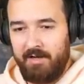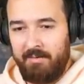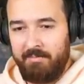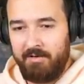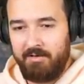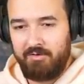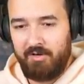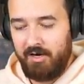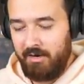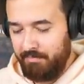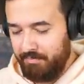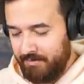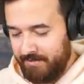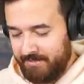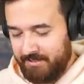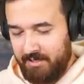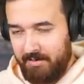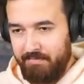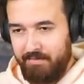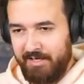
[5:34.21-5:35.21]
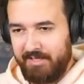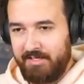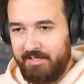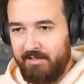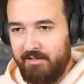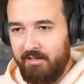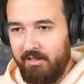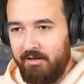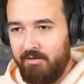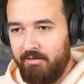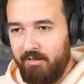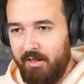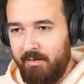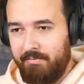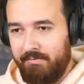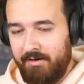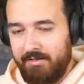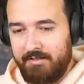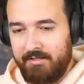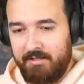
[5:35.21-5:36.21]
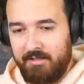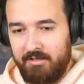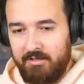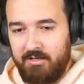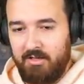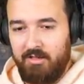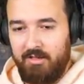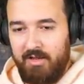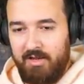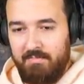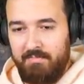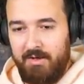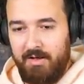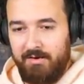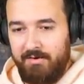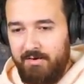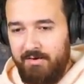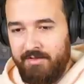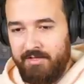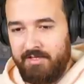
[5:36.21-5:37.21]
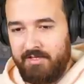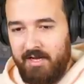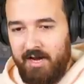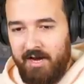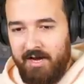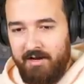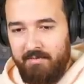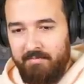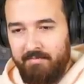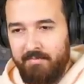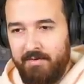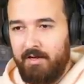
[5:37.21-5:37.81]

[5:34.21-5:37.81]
I'm not trying to place it. I'm pressing literally pressing the delete button on this item.